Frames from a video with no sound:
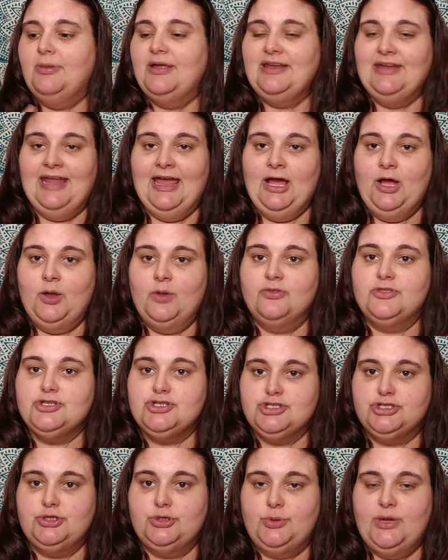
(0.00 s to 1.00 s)
but now
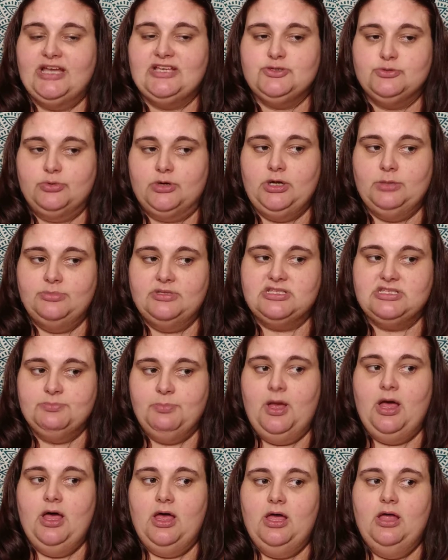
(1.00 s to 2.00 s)
the shoe has rubbed a
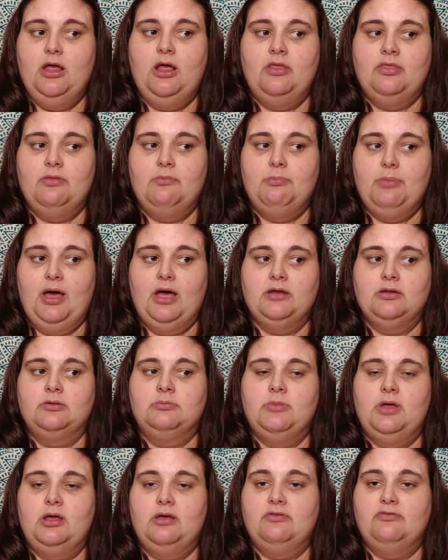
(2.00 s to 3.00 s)
spot on the
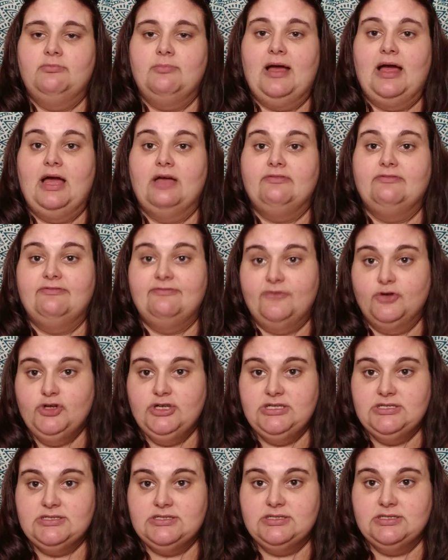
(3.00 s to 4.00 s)
bottom of my
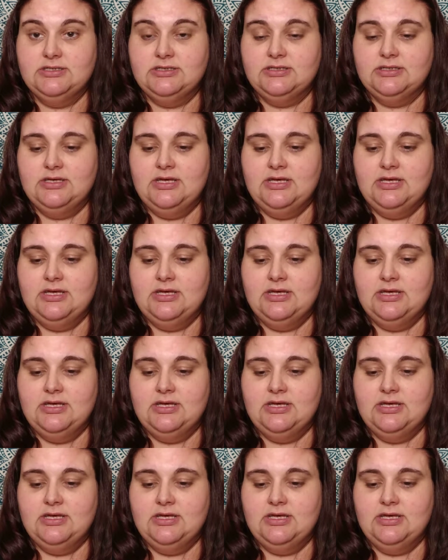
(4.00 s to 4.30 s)
foot